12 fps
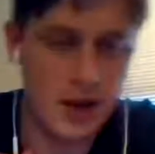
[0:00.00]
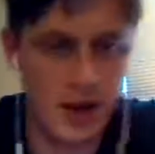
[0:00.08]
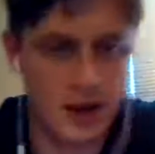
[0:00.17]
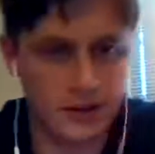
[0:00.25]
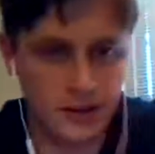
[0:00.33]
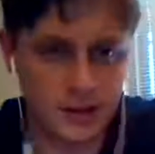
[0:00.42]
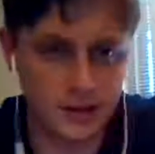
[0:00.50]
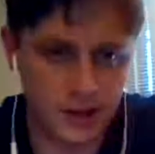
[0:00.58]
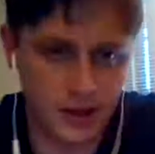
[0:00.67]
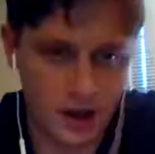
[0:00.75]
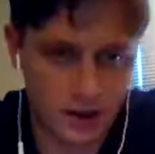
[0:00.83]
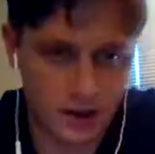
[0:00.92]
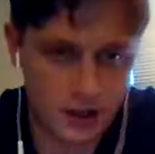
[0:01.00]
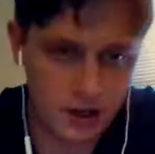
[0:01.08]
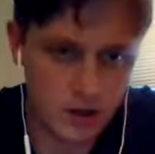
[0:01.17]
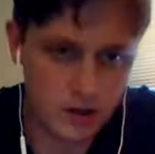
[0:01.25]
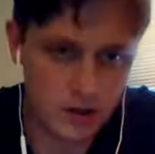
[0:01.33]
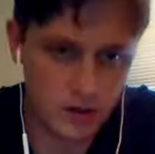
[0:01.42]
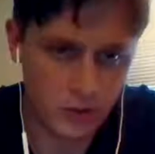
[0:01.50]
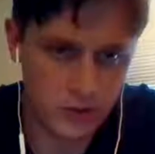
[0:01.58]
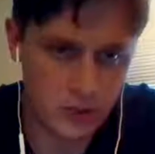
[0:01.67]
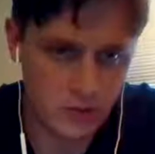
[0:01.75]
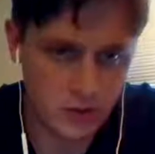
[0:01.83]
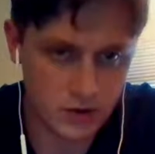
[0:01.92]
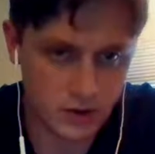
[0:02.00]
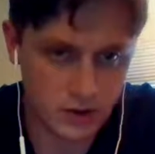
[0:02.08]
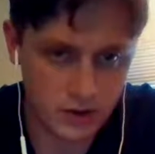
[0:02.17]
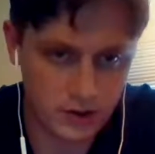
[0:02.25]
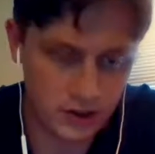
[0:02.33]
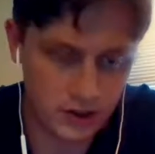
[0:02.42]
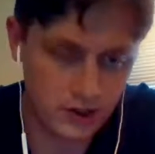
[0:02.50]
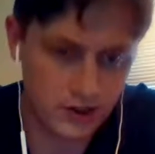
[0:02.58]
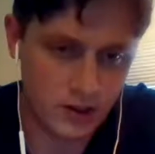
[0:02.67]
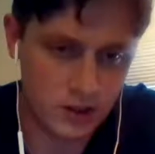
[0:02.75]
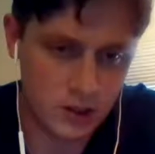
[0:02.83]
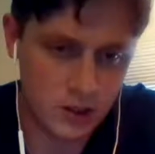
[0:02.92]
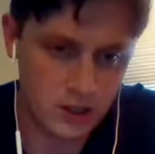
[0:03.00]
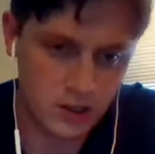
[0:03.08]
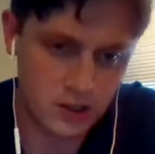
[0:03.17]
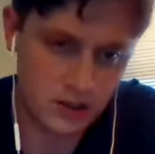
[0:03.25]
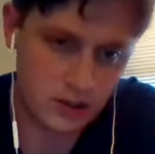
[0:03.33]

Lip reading: ask us to calculate it, or did we just mostly use the Excel sheets?